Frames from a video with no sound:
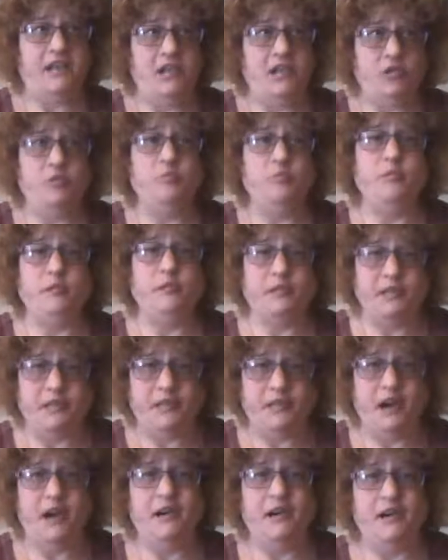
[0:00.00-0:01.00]
you will
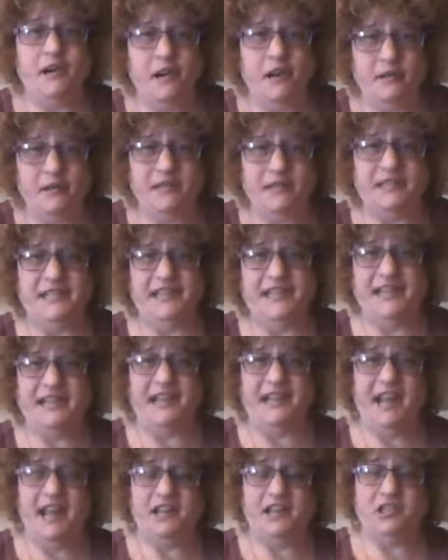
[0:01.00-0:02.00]
start
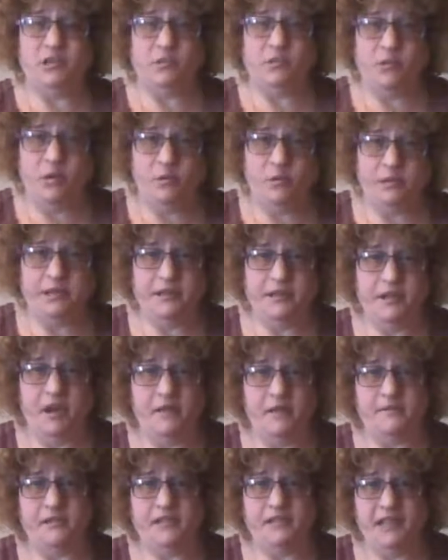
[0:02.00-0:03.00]
noticing as you go into
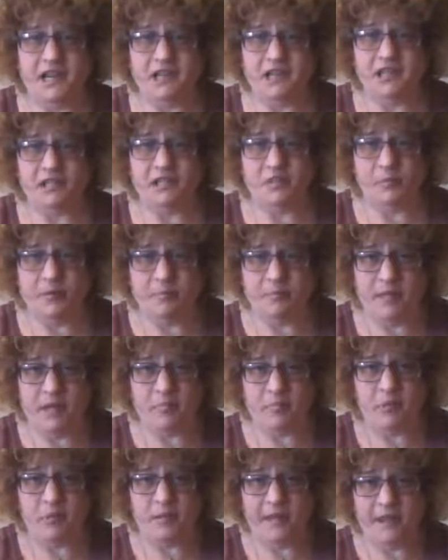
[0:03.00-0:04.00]
conversations with
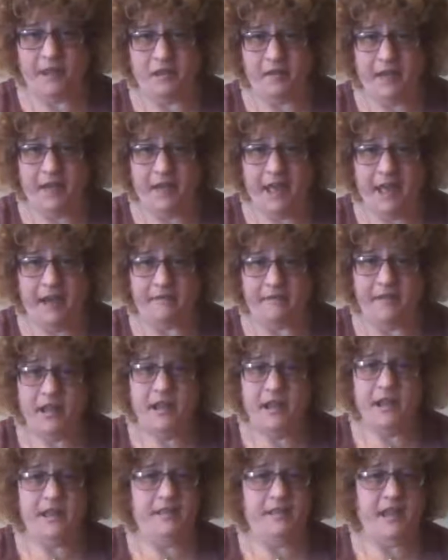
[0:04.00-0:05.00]
people that you'll have,
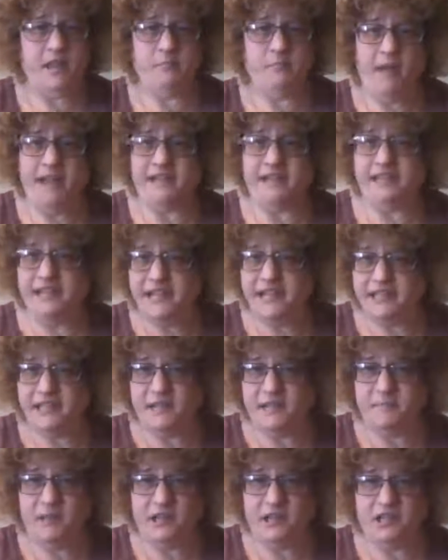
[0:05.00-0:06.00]
they might say
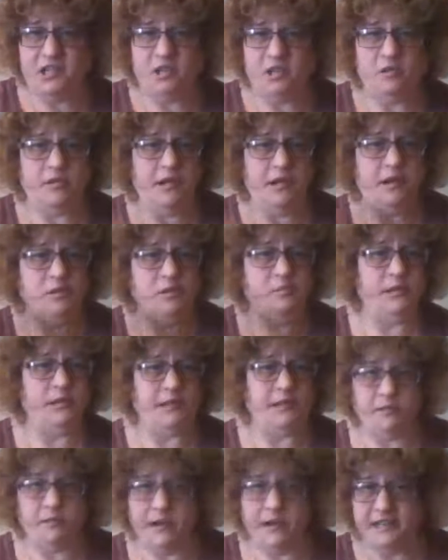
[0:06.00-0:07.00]
something to you that
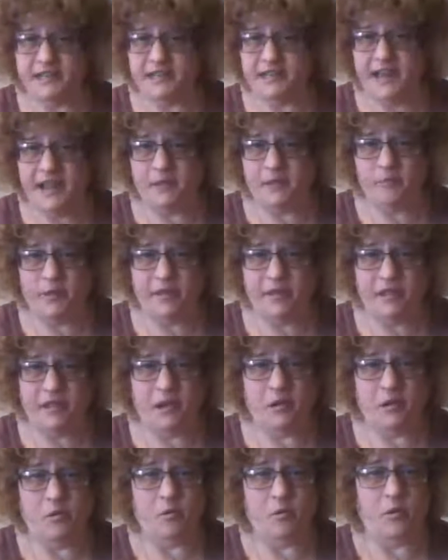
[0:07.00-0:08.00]
really resonate with
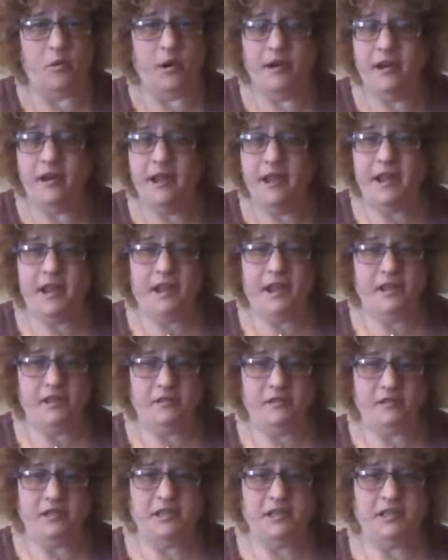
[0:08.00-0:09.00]
you, or
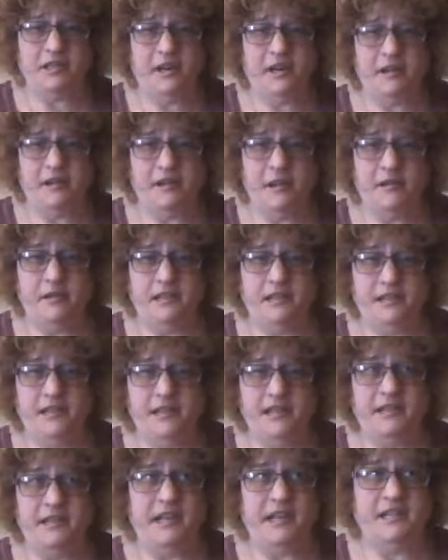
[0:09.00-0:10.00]
you'll just start
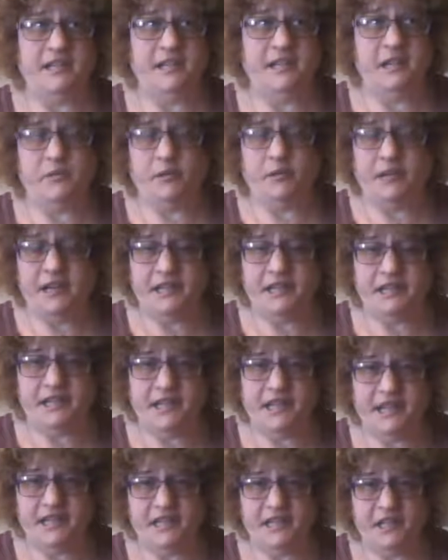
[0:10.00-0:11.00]
noticing these
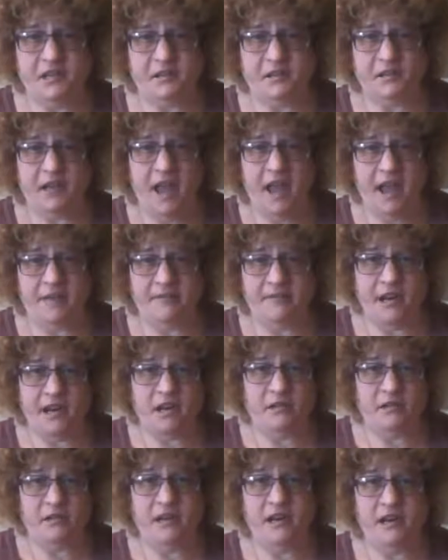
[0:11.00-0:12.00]
synchronicities in your life that
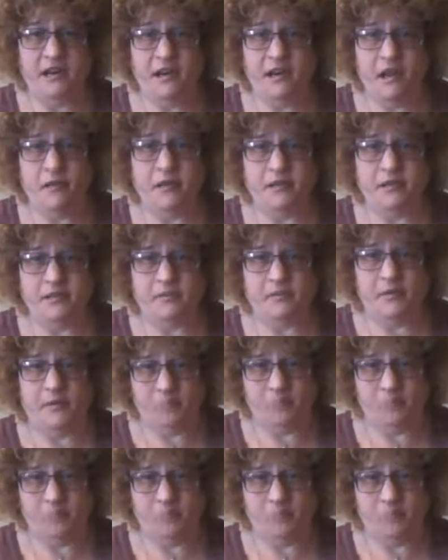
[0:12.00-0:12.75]
you didn't notice from